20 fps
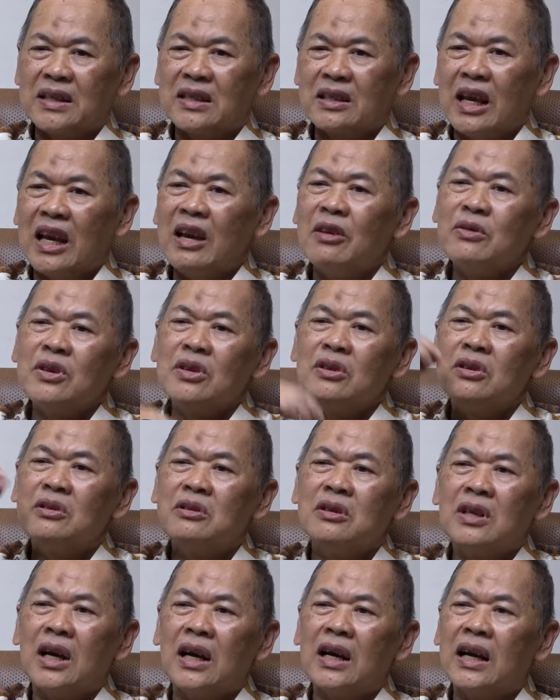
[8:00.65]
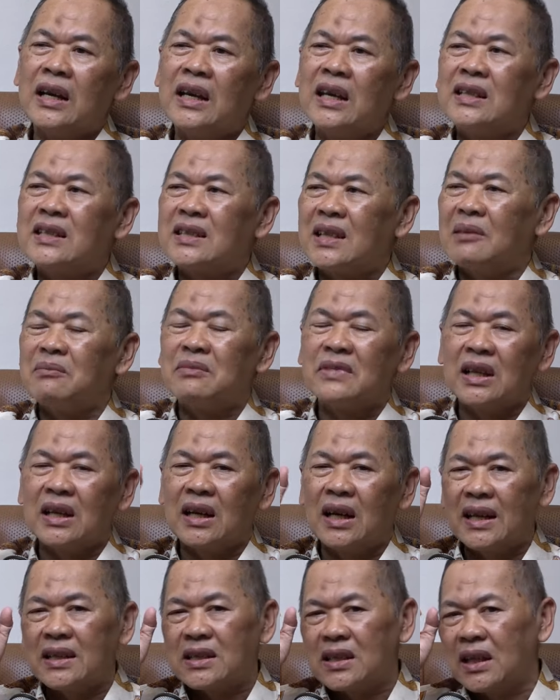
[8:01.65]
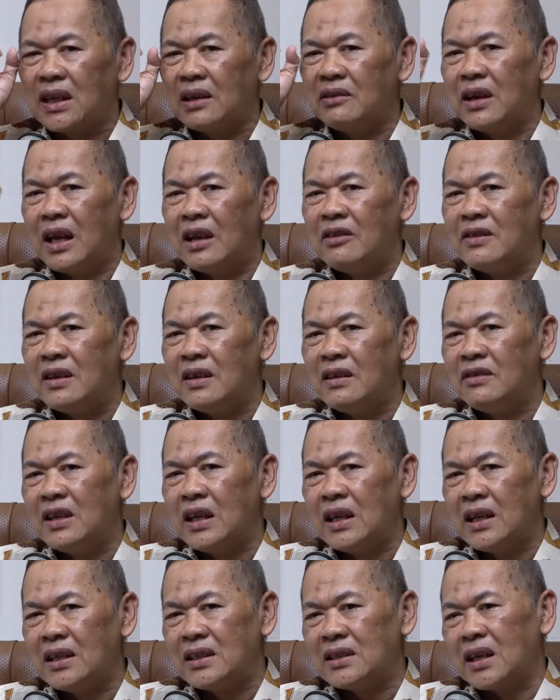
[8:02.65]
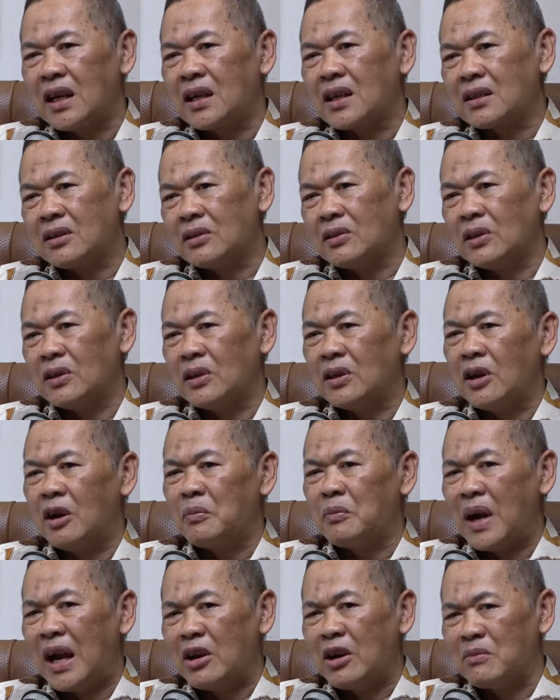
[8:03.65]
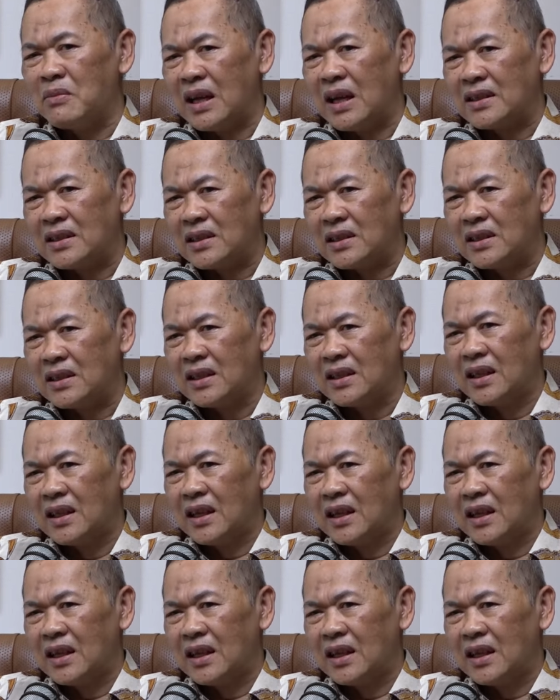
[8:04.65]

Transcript: is if you heat something, let's say if we heat charcoal or biomass,